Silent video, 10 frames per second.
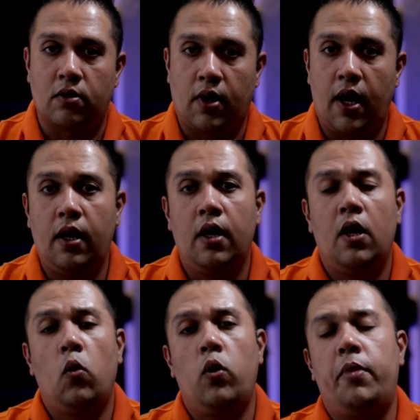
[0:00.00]
Okay,
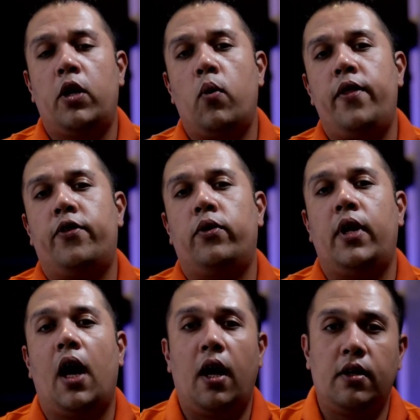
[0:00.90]
we'll be going through
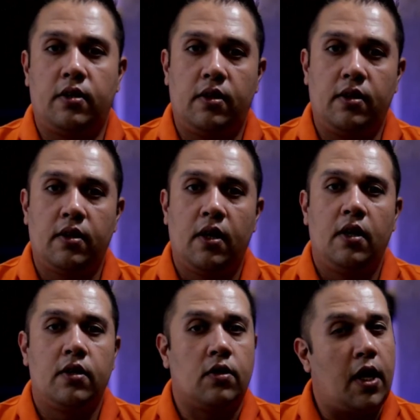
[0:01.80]
the answers,
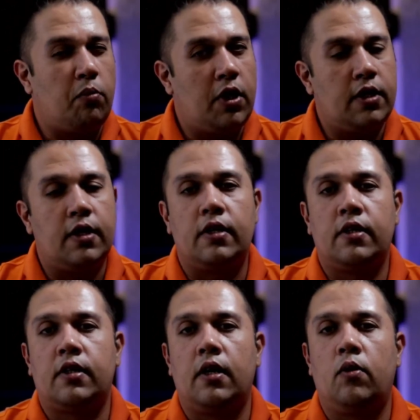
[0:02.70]
so that means
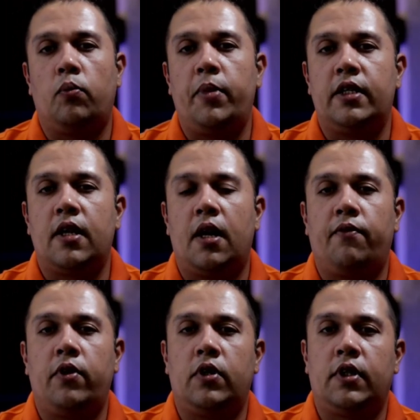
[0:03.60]
it will be
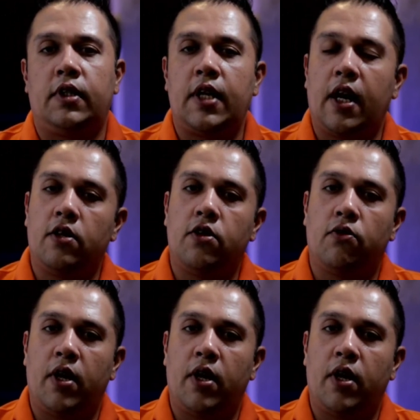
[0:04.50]
time for you to take out your